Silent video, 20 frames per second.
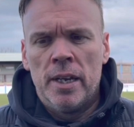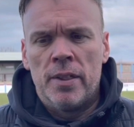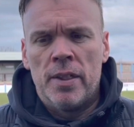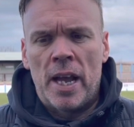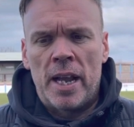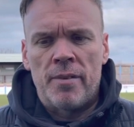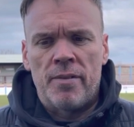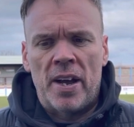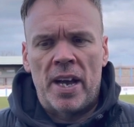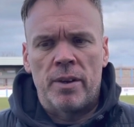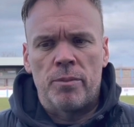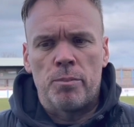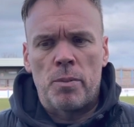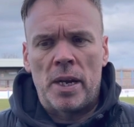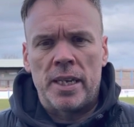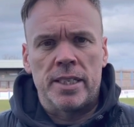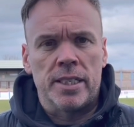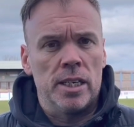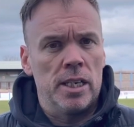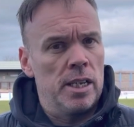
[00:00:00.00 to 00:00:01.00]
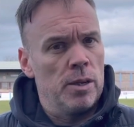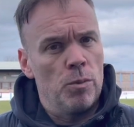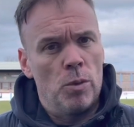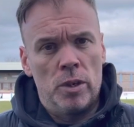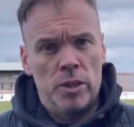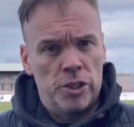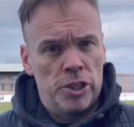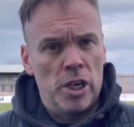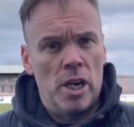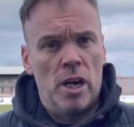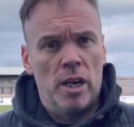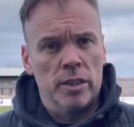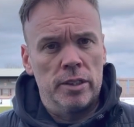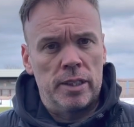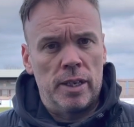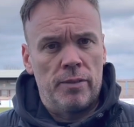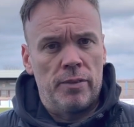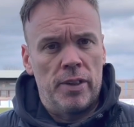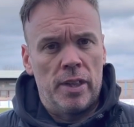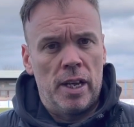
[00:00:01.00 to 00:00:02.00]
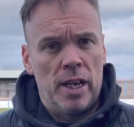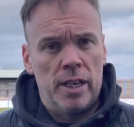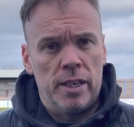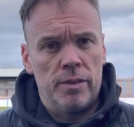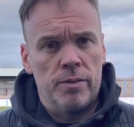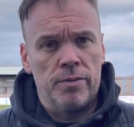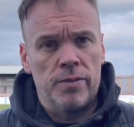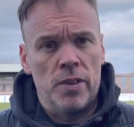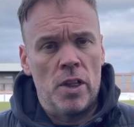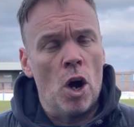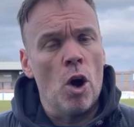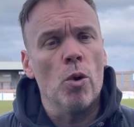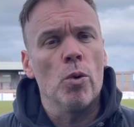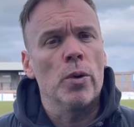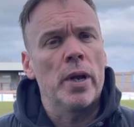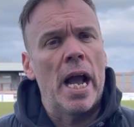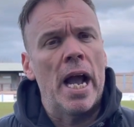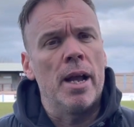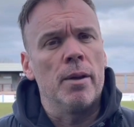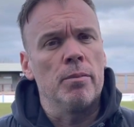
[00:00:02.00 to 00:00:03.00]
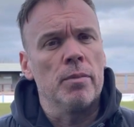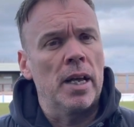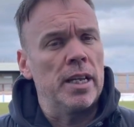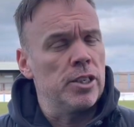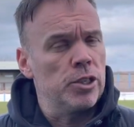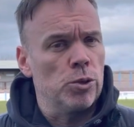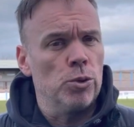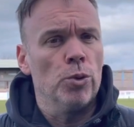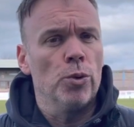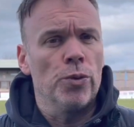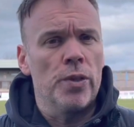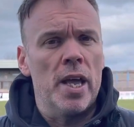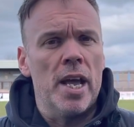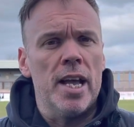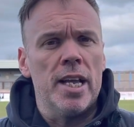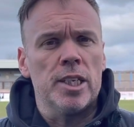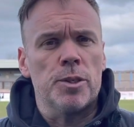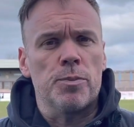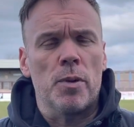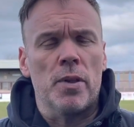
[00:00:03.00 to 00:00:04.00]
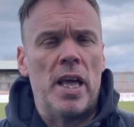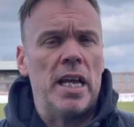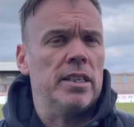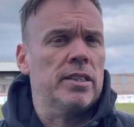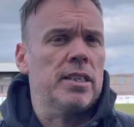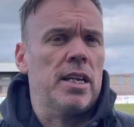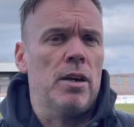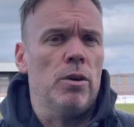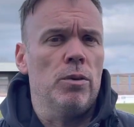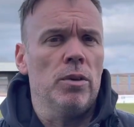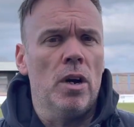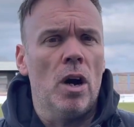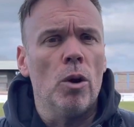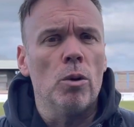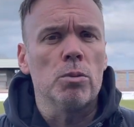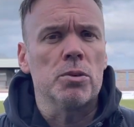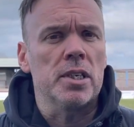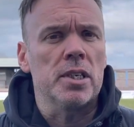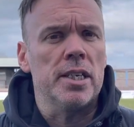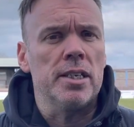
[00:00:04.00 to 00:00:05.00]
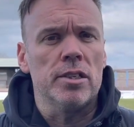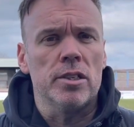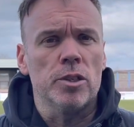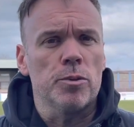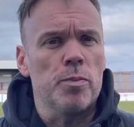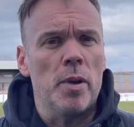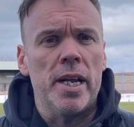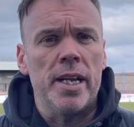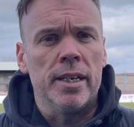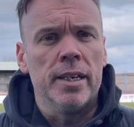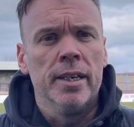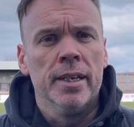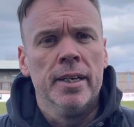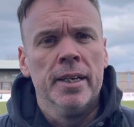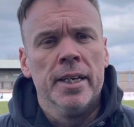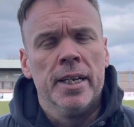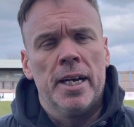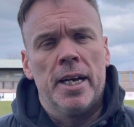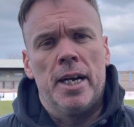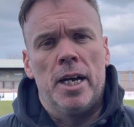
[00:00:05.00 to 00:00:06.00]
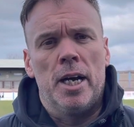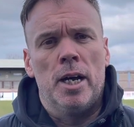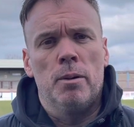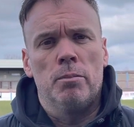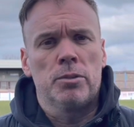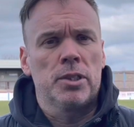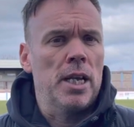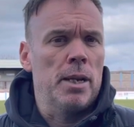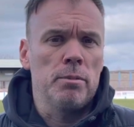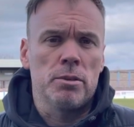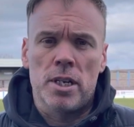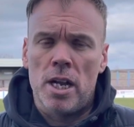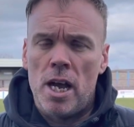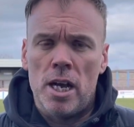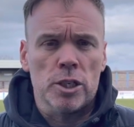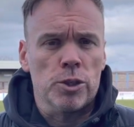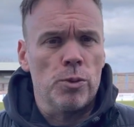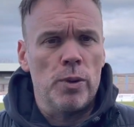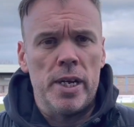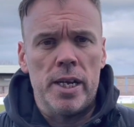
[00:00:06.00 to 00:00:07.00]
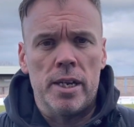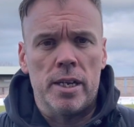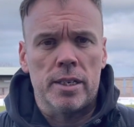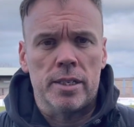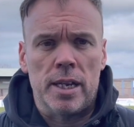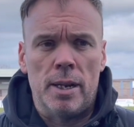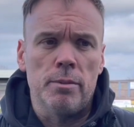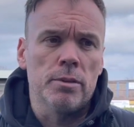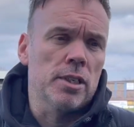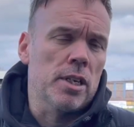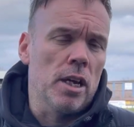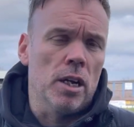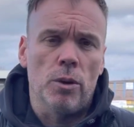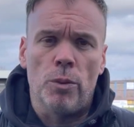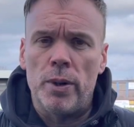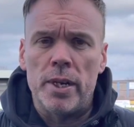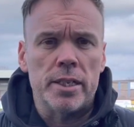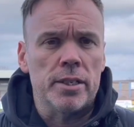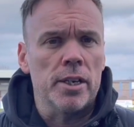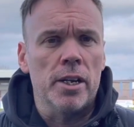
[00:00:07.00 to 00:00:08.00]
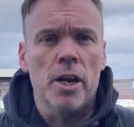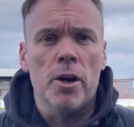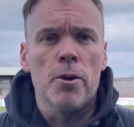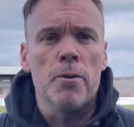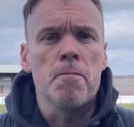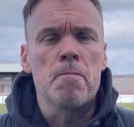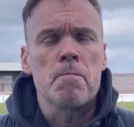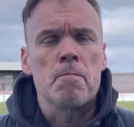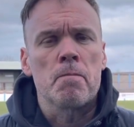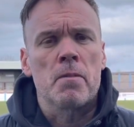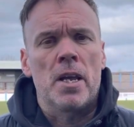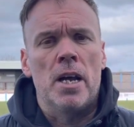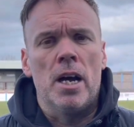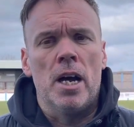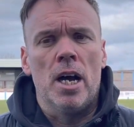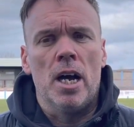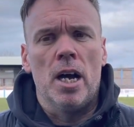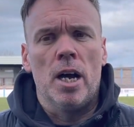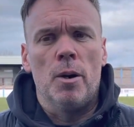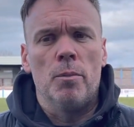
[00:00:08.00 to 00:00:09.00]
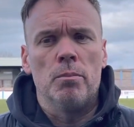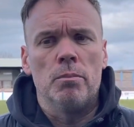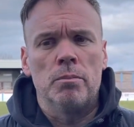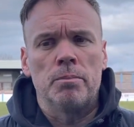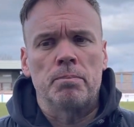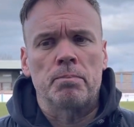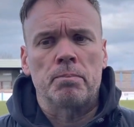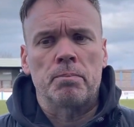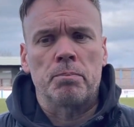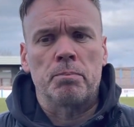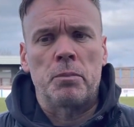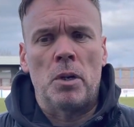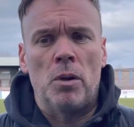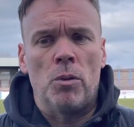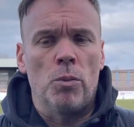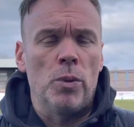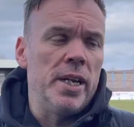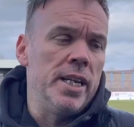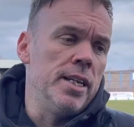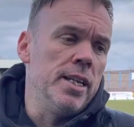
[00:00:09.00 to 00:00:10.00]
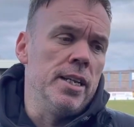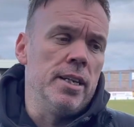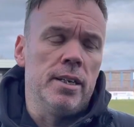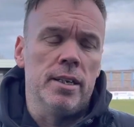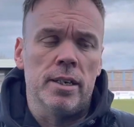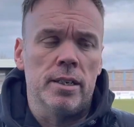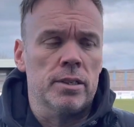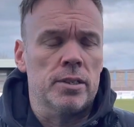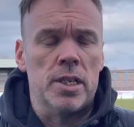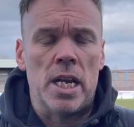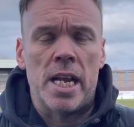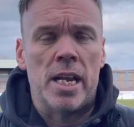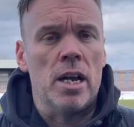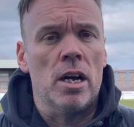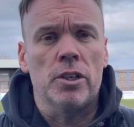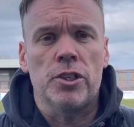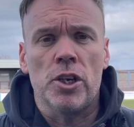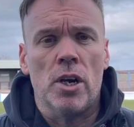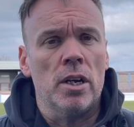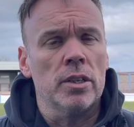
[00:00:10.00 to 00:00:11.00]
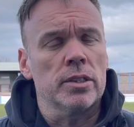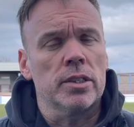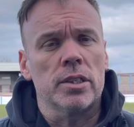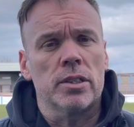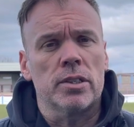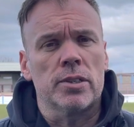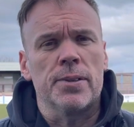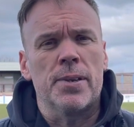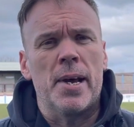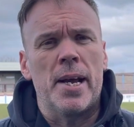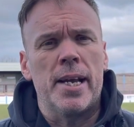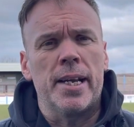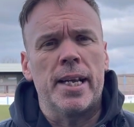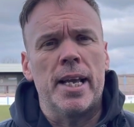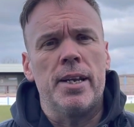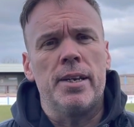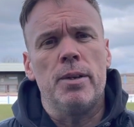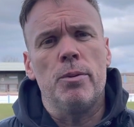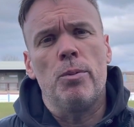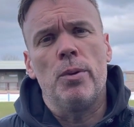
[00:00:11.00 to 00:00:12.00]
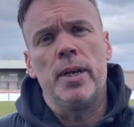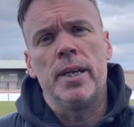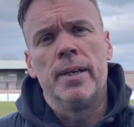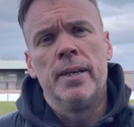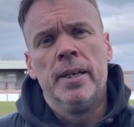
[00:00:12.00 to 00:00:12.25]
They've had basically one chance, haven't they, the whole game. They scored theirs, but that's how the whole season's been. Same as last week, same as a couple of weeks ago. But we didn't take our chances today again, did we?